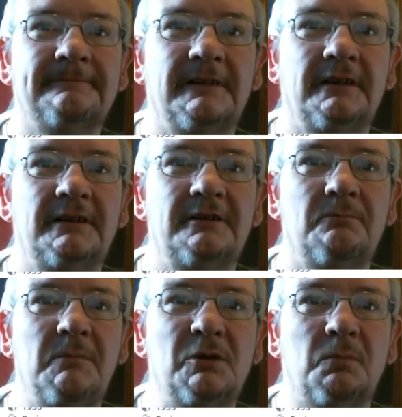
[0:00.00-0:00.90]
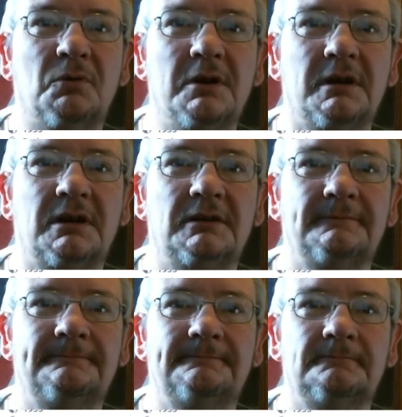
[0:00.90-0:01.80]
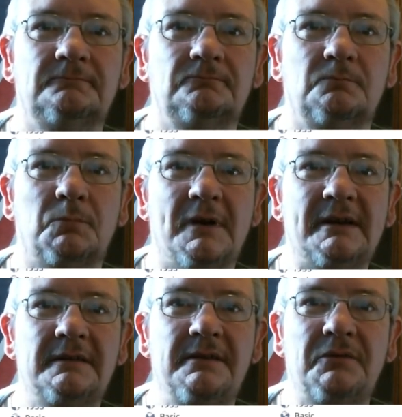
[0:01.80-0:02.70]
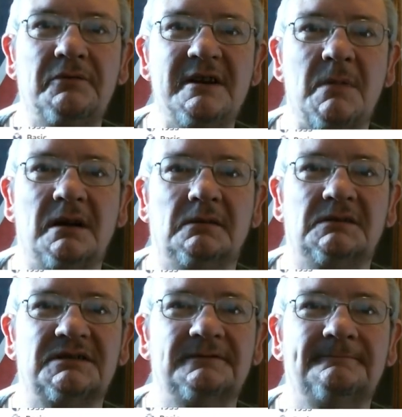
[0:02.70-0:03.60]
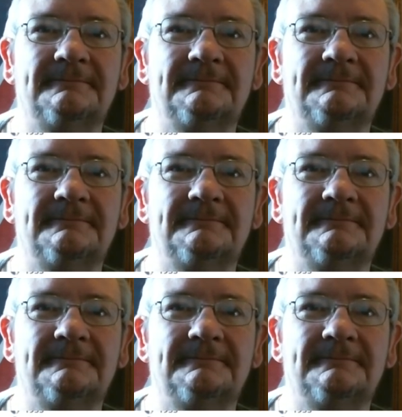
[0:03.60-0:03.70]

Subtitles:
Yeah, look, Millbrook, Brecon 3 miles.